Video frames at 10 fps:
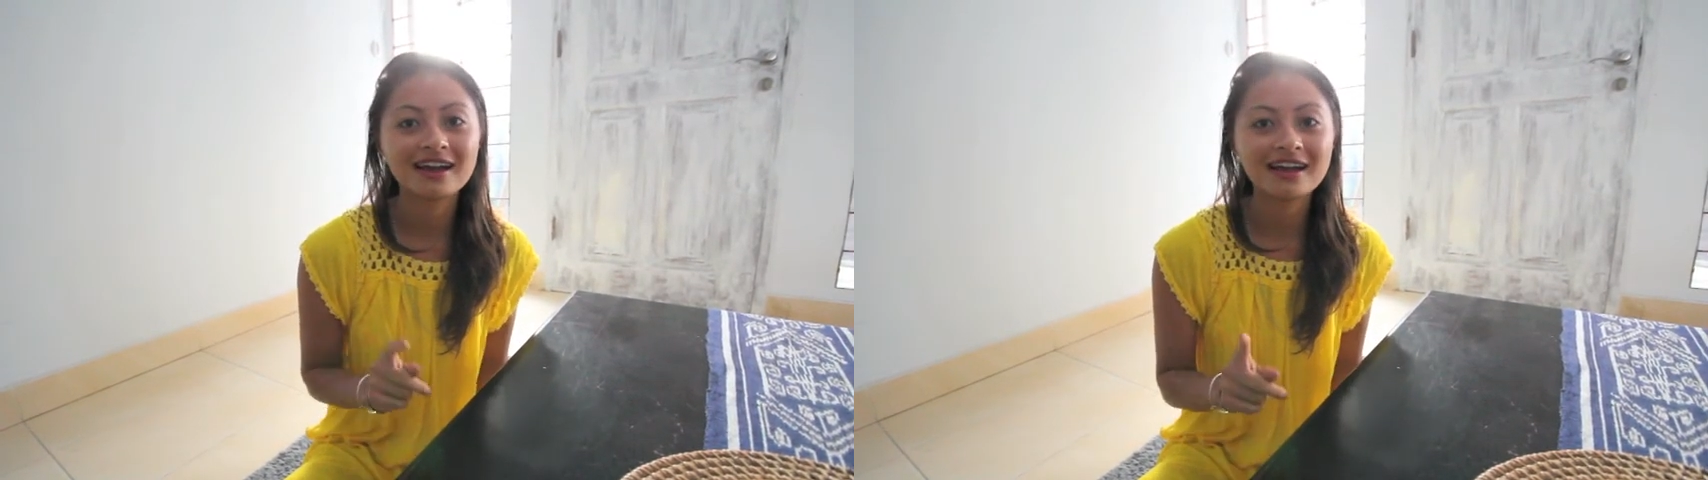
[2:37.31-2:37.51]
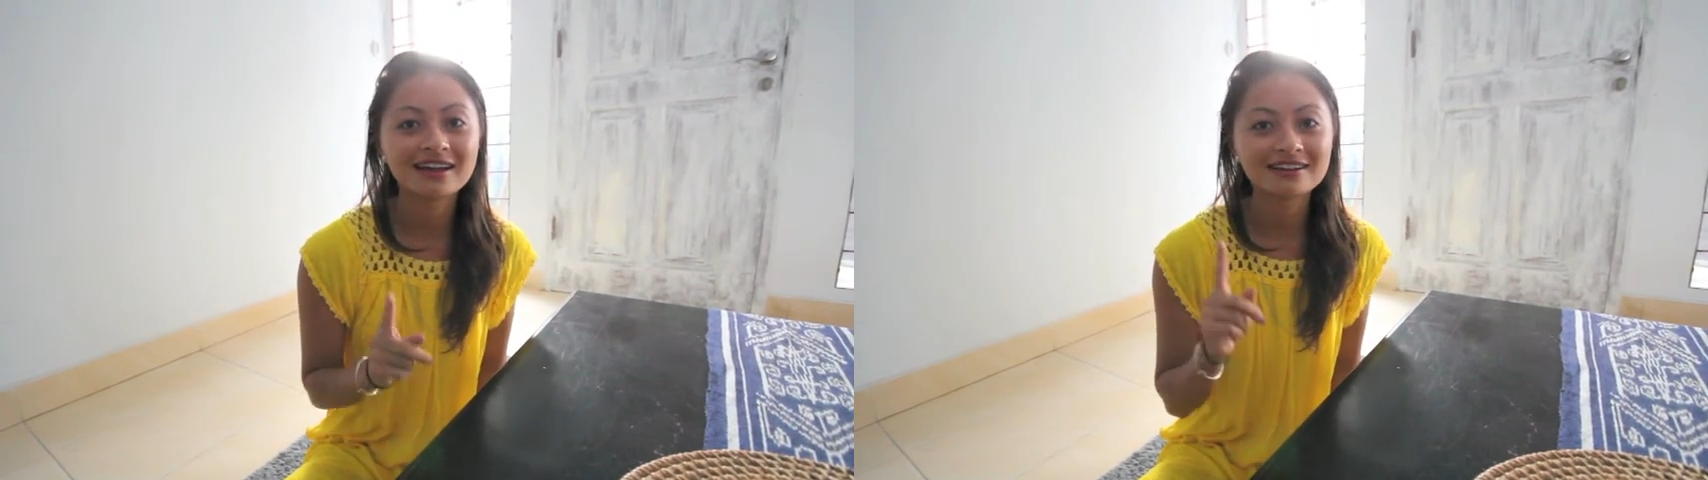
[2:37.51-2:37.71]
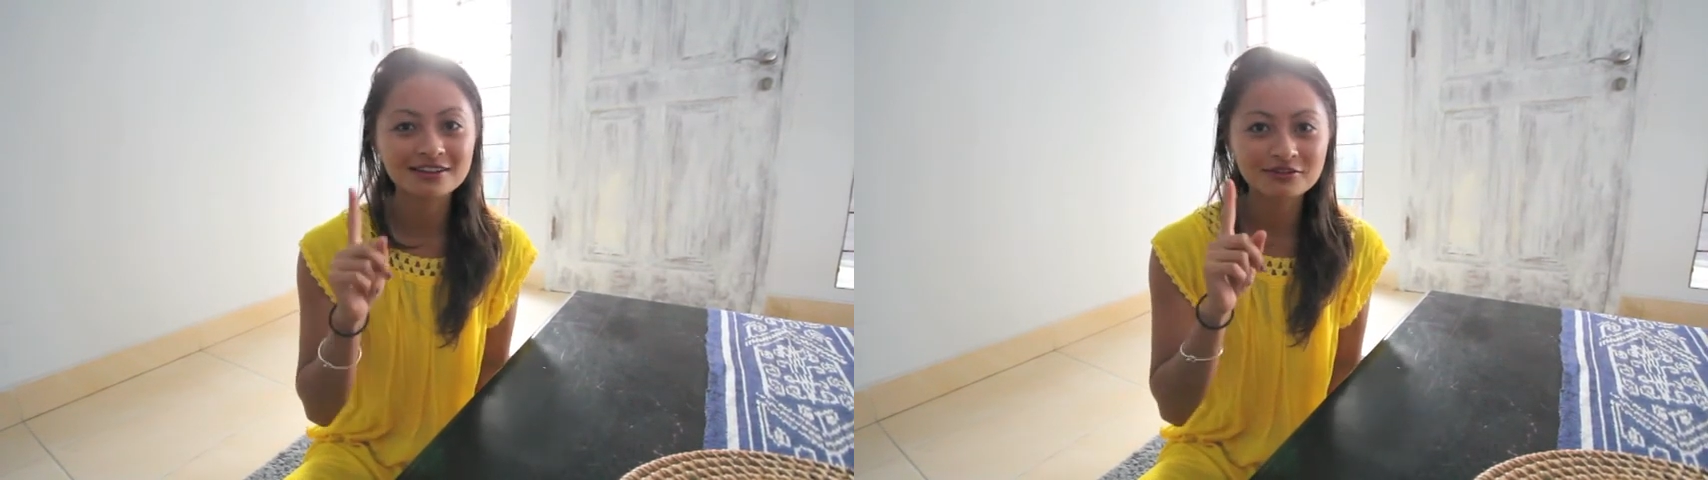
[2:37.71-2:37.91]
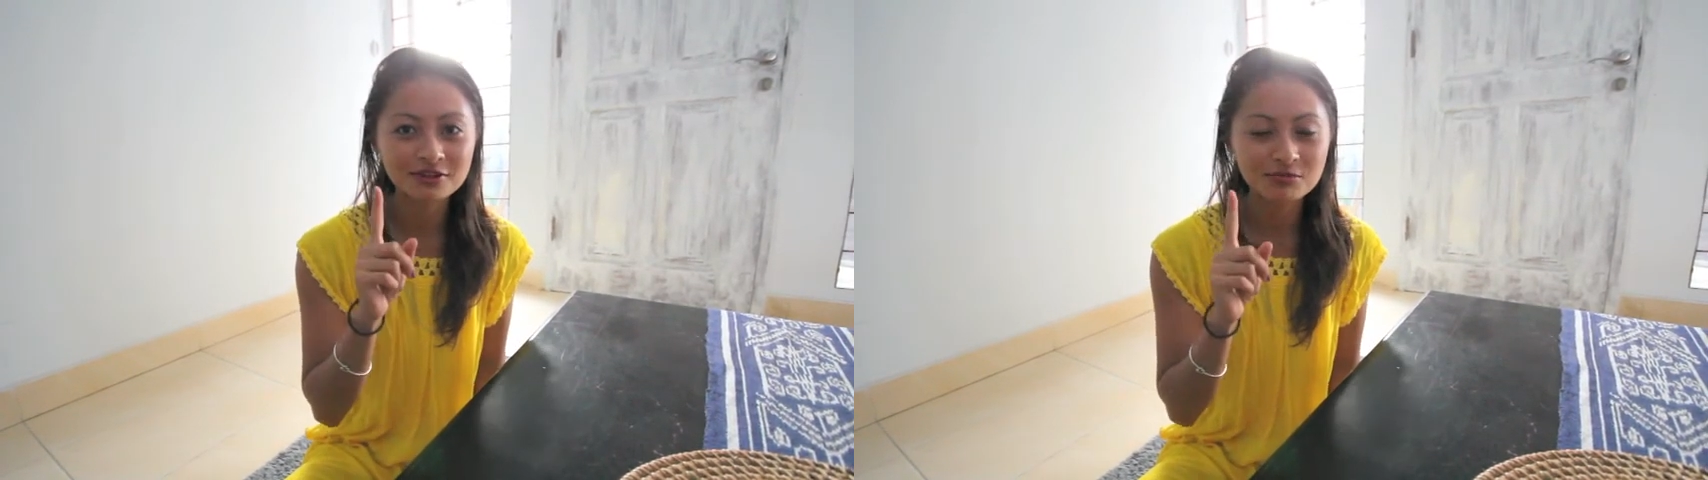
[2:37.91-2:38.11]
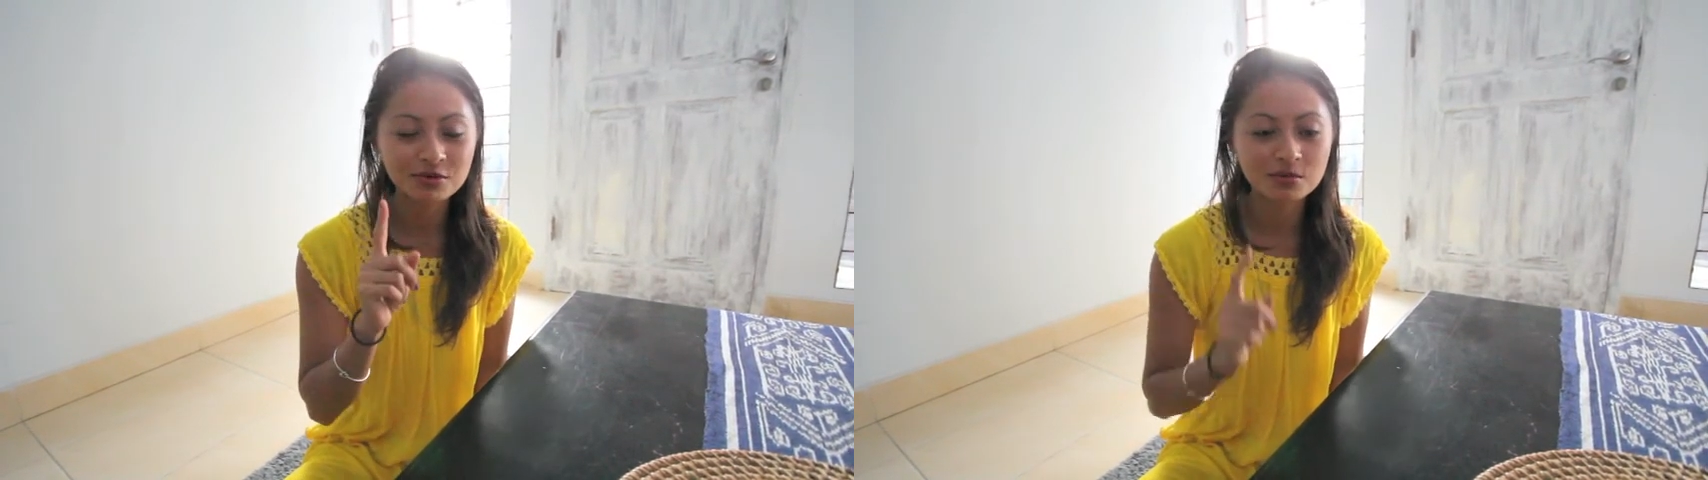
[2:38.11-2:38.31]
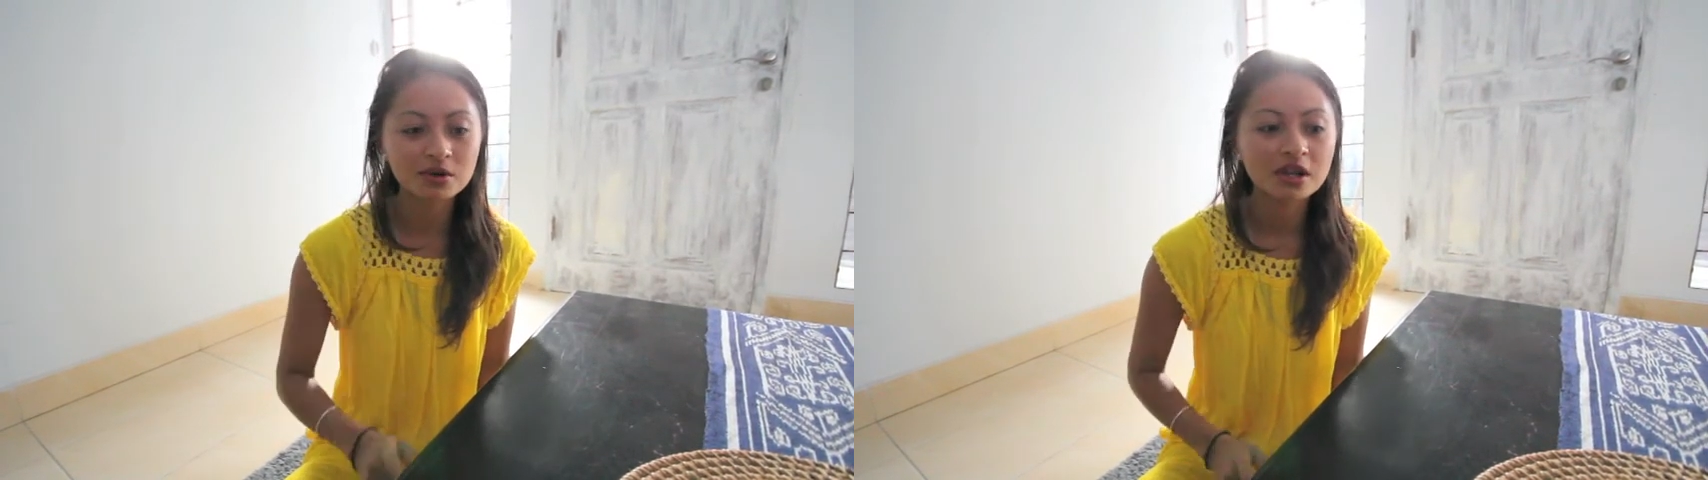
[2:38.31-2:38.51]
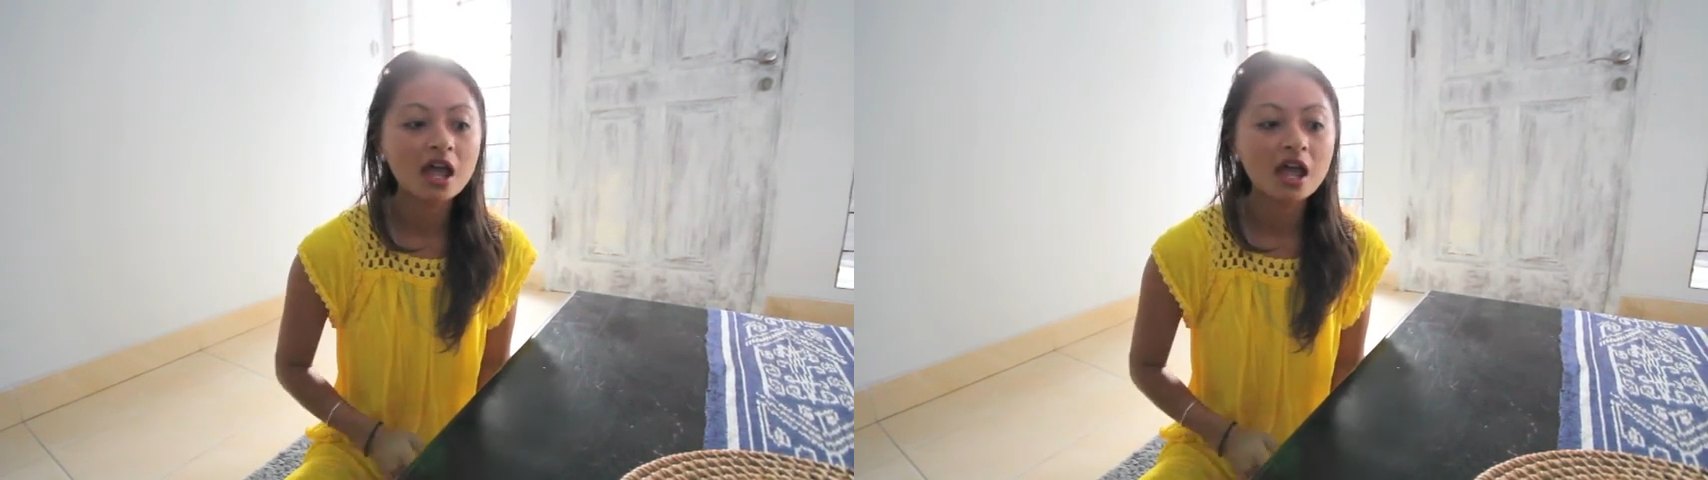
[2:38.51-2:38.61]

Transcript: Another really important point.